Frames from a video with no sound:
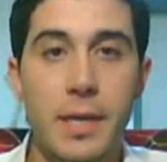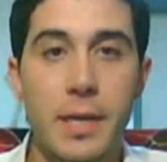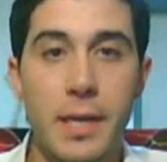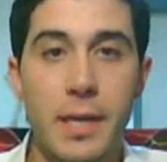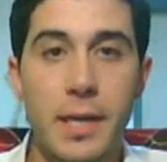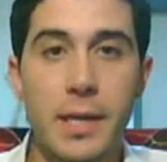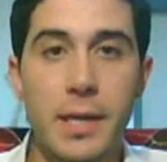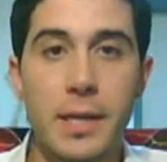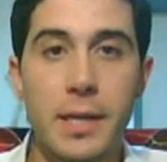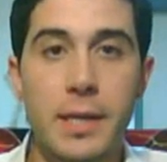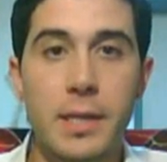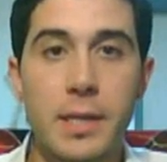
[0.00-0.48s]

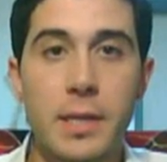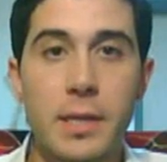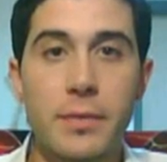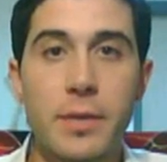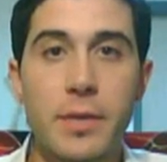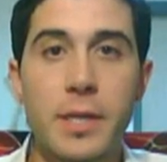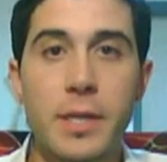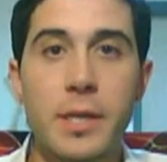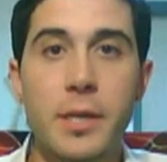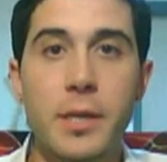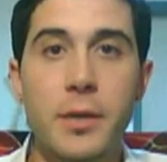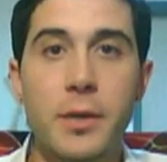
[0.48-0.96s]
Canadian
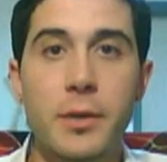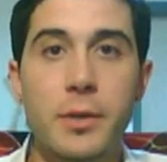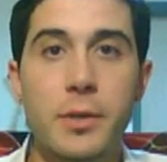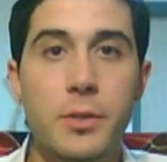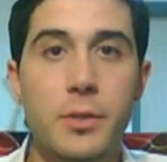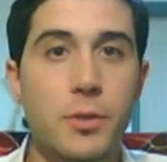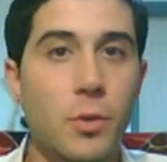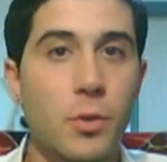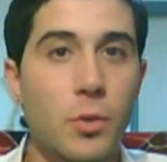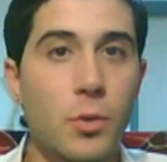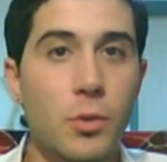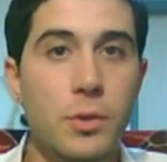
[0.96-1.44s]
living here in
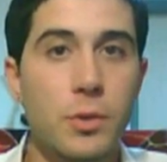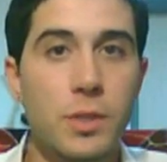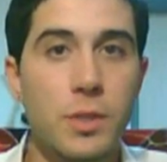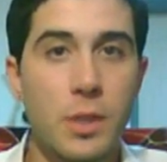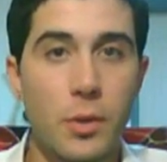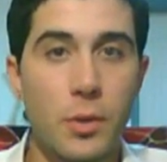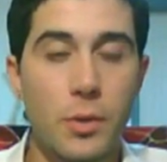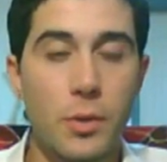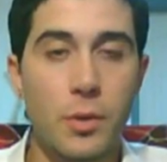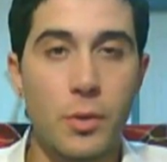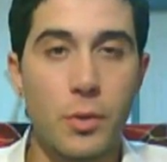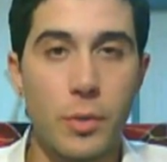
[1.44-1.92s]
Seoul,
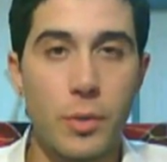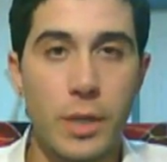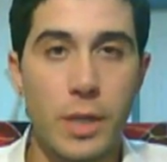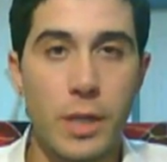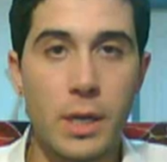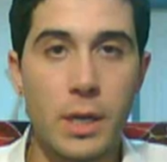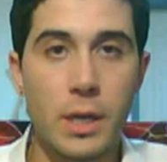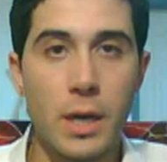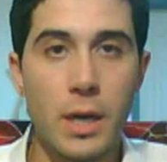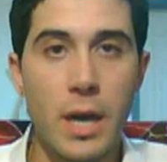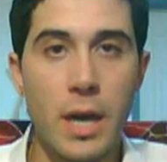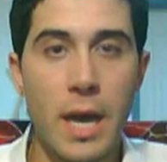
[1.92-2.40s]
South
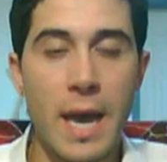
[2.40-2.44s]
Korea.